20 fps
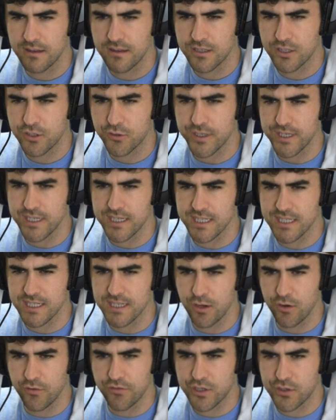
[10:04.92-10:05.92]
Trees.
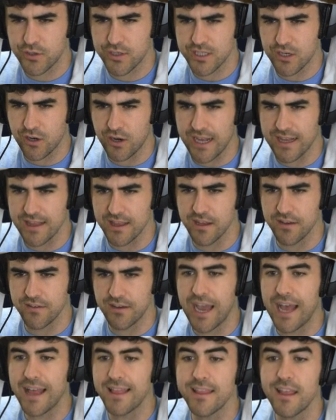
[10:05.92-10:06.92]
Nove trees? Or I love
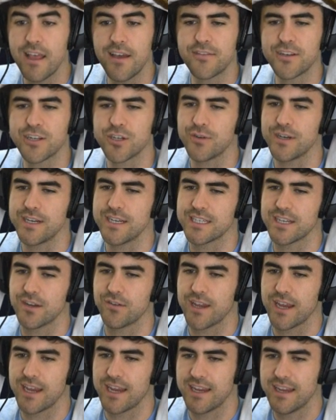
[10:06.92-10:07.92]
I love trees.
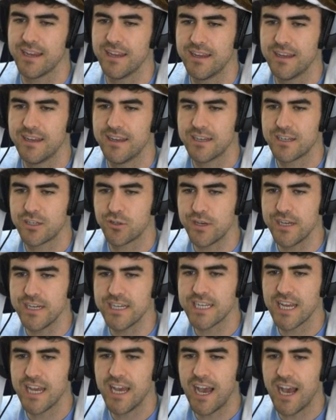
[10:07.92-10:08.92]
Okay.
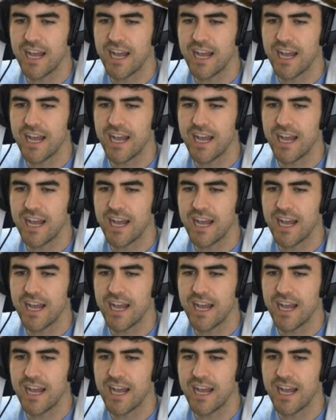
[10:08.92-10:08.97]
Trees.